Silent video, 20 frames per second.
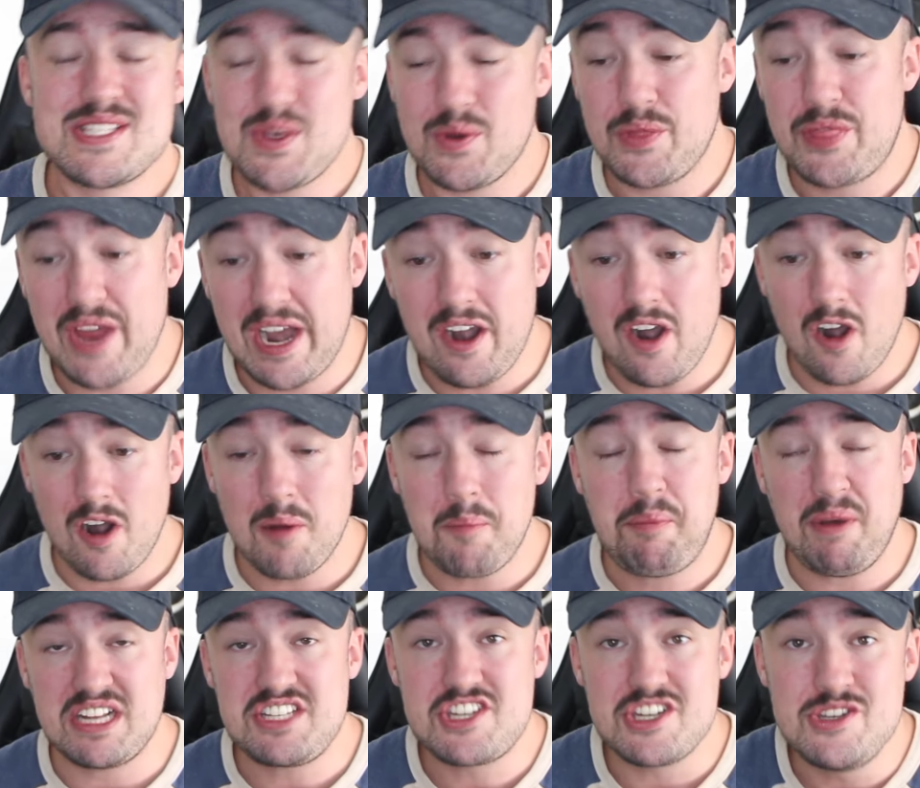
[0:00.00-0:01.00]
So there are
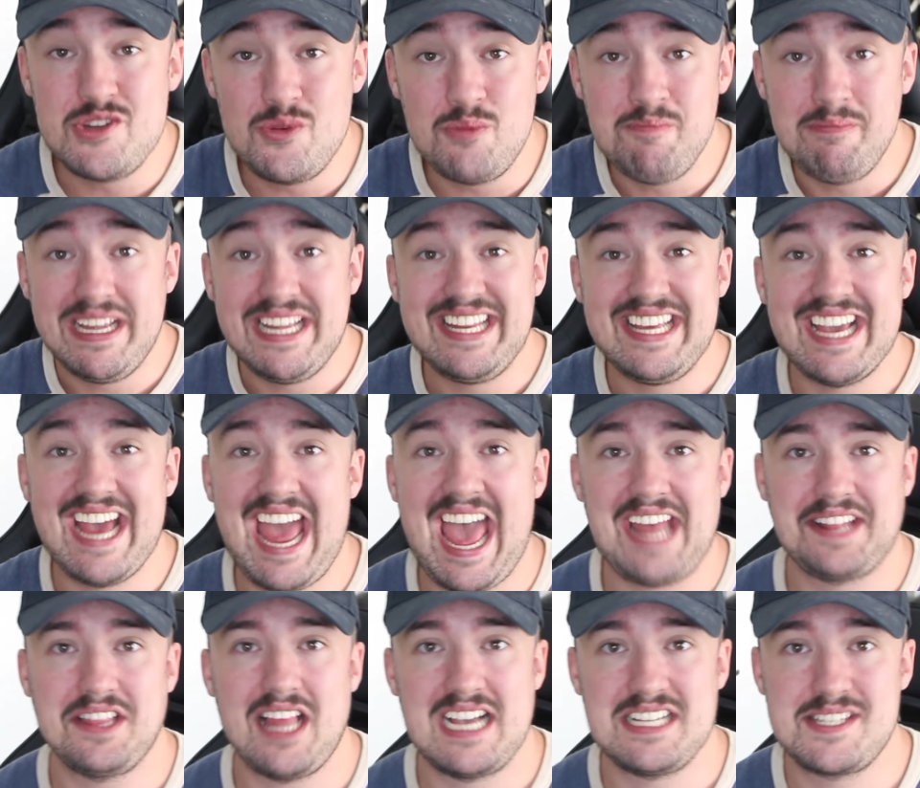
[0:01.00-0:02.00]
a bunch of new media
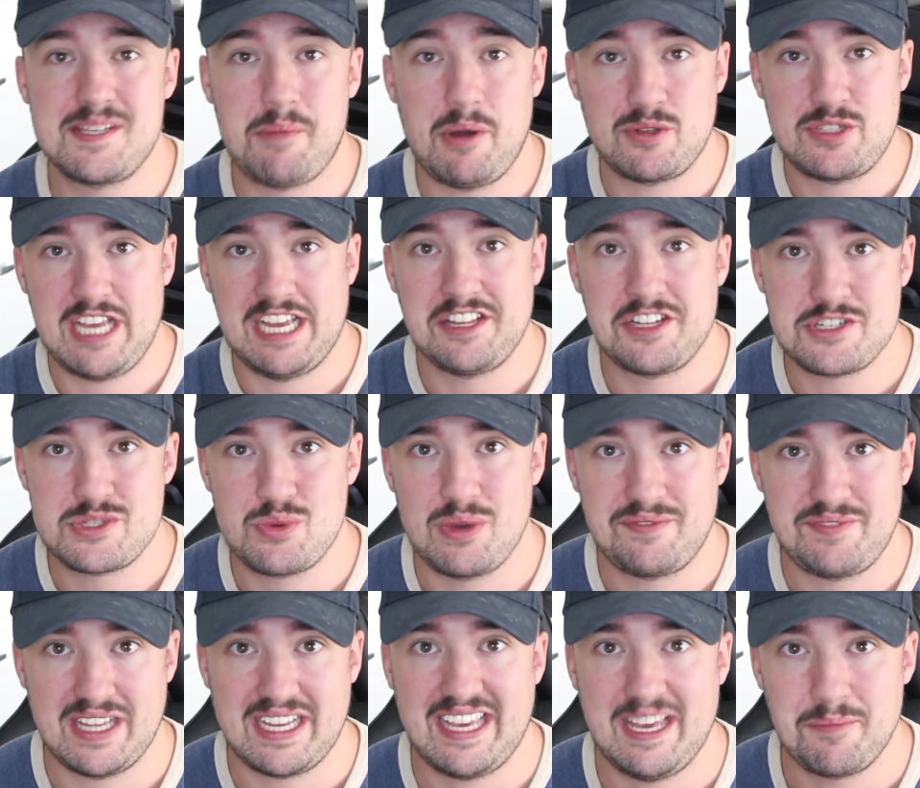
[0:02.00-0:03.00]
headlines about Taylor
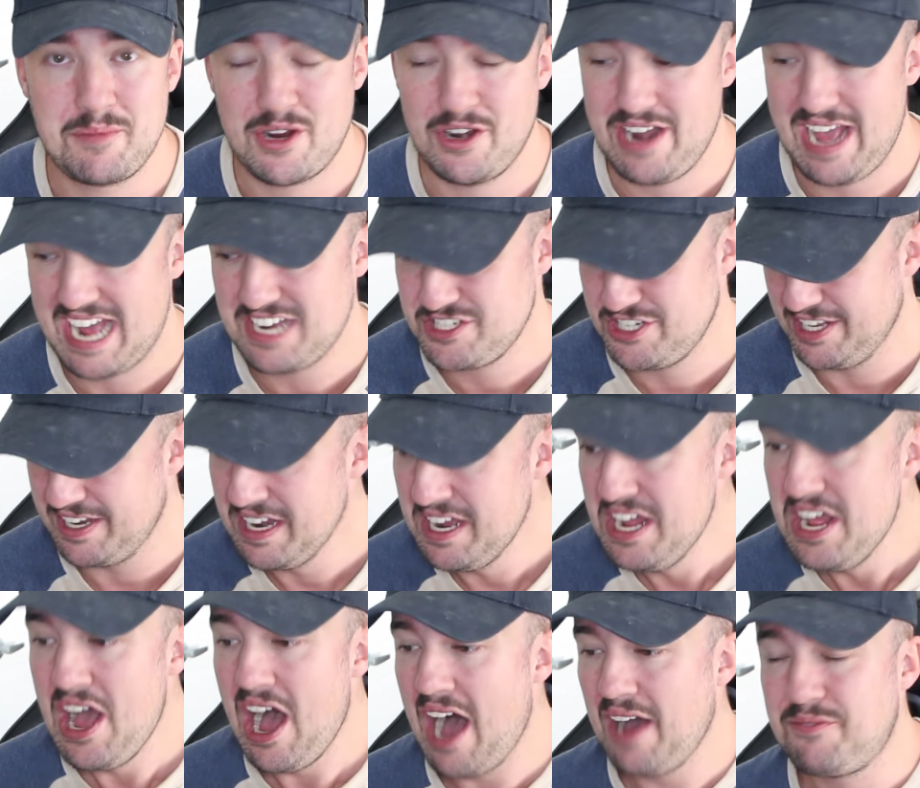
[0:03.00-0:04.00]
Swift and Kim Kardashian.
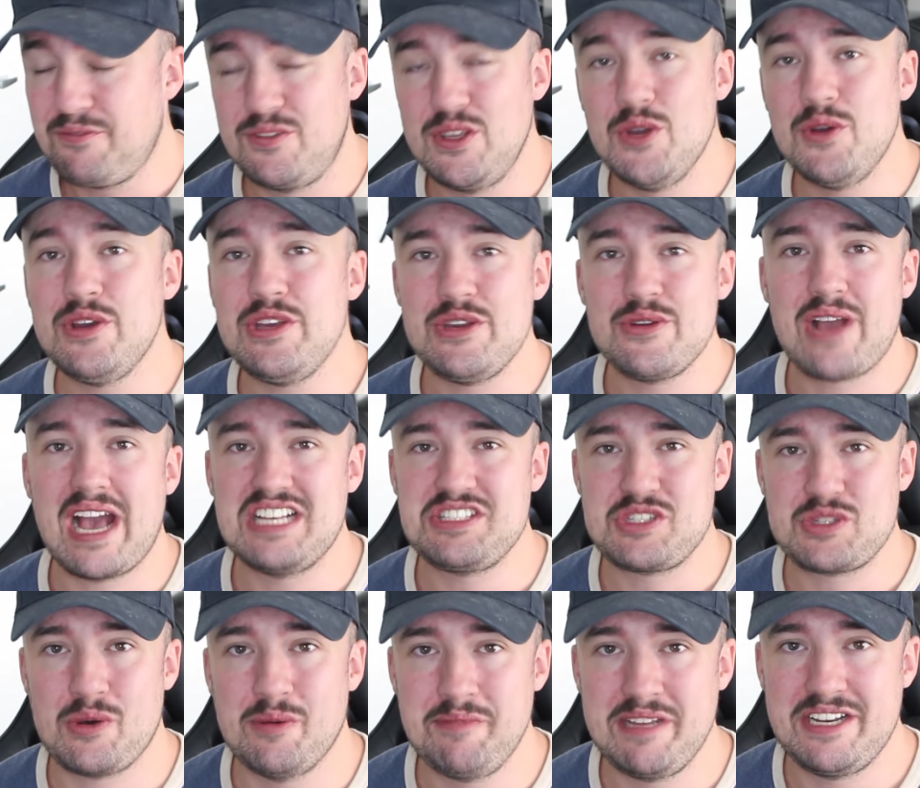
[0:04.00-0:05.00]
A few of you
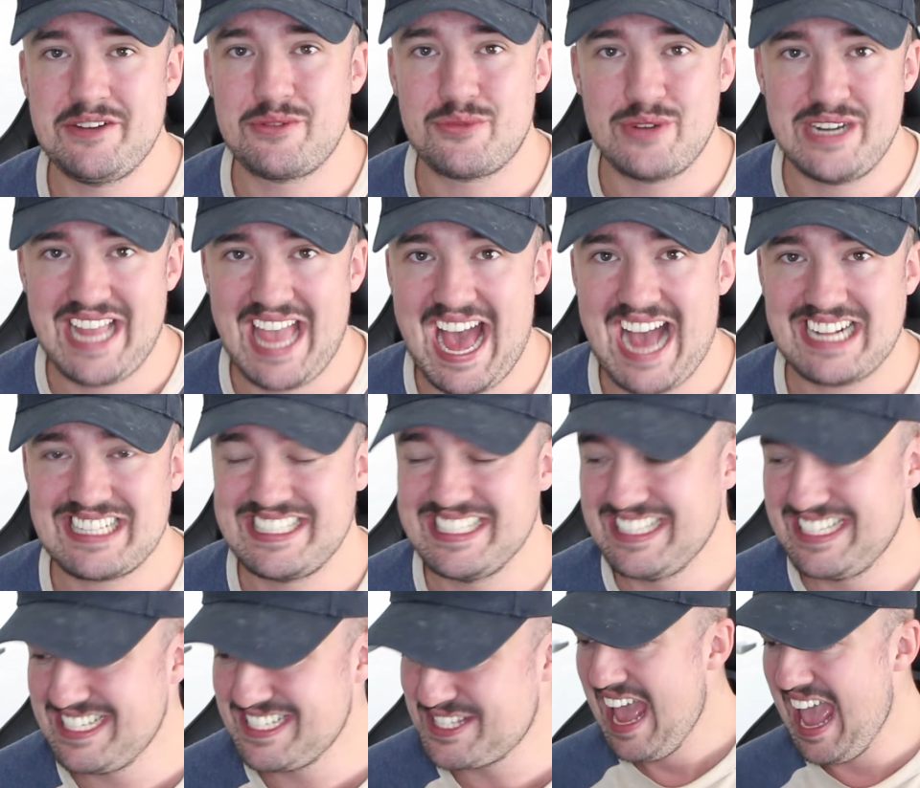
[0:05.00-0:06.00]
guys told me to react
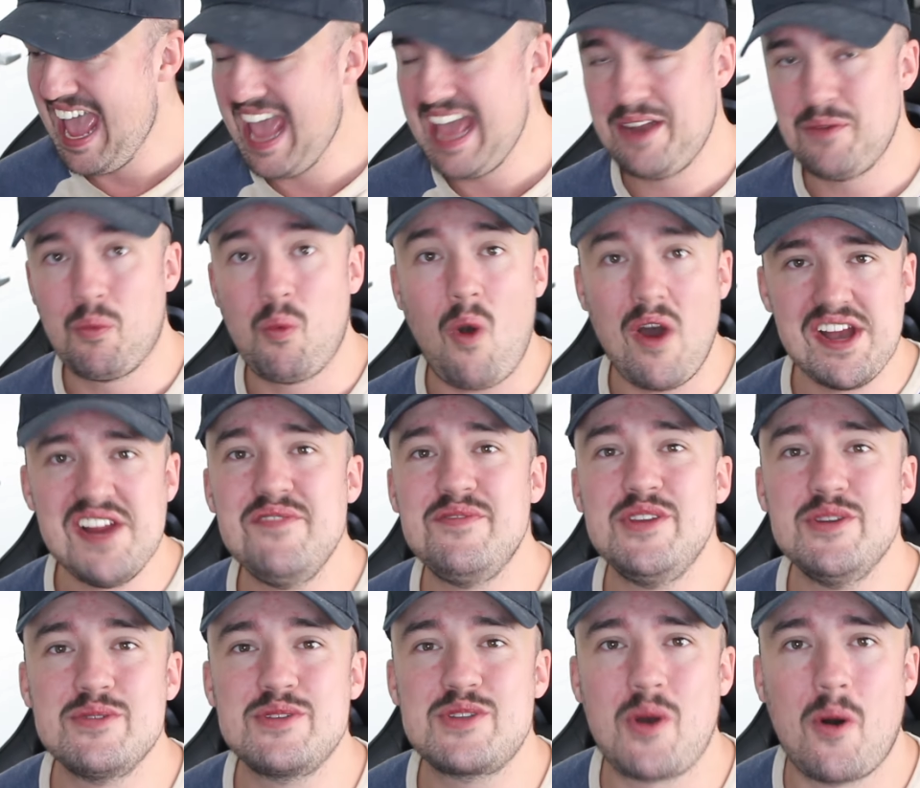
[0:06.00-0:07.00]
to this, and one
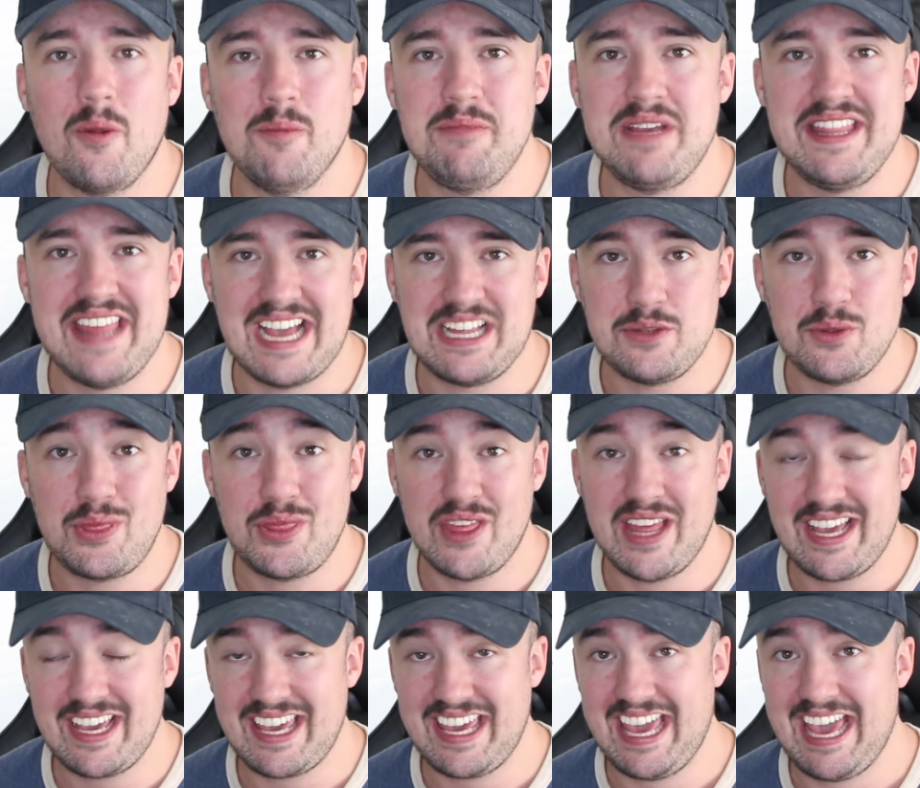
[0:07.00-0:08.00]
of you told me that you
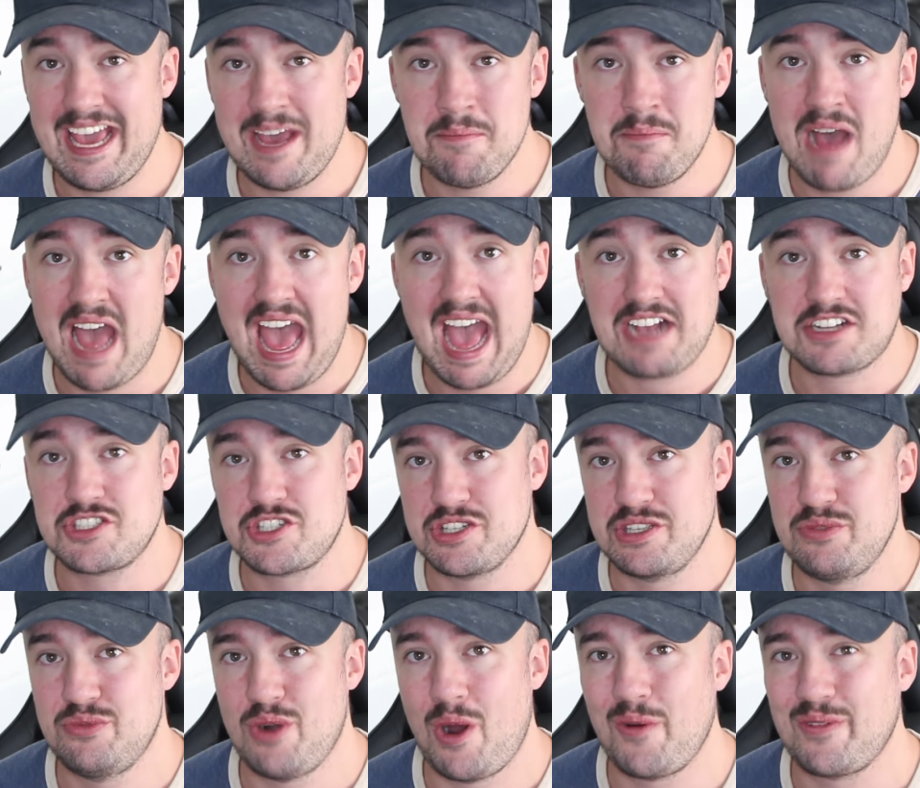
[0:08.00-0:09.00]
think Kim
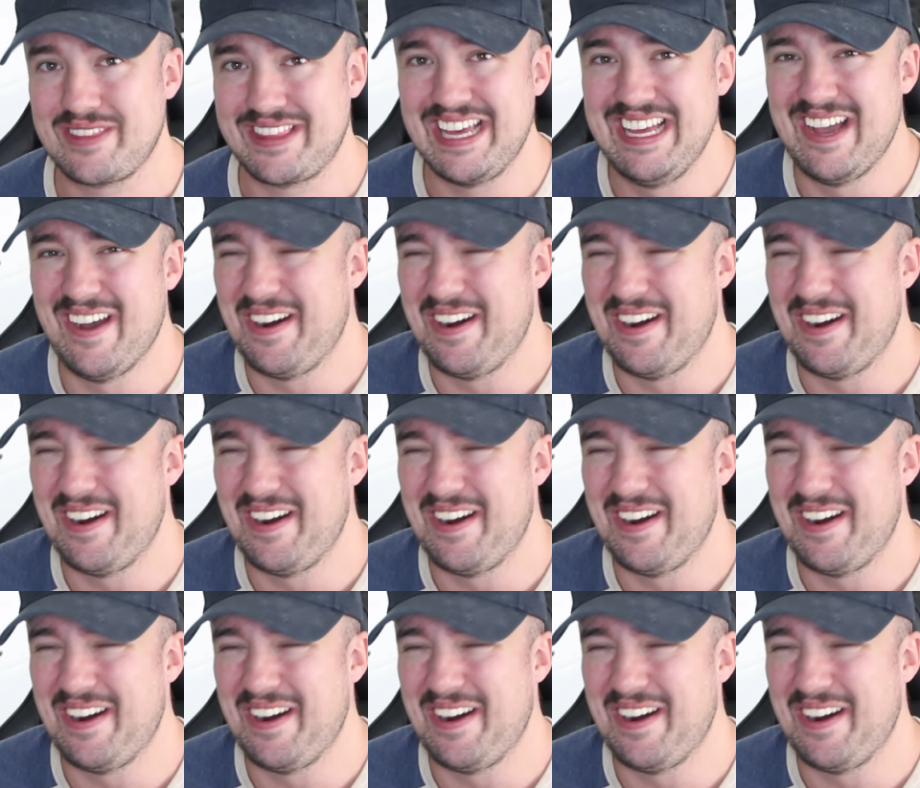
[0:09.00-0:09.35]
actually wrote the